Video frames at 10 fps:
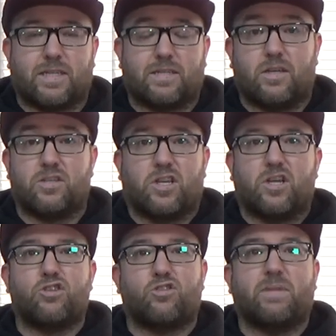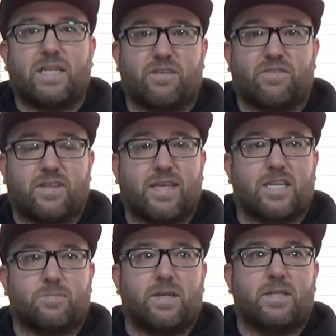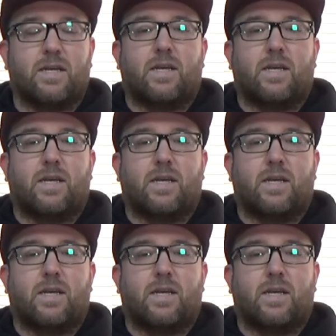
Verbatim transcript: It does so many different things, but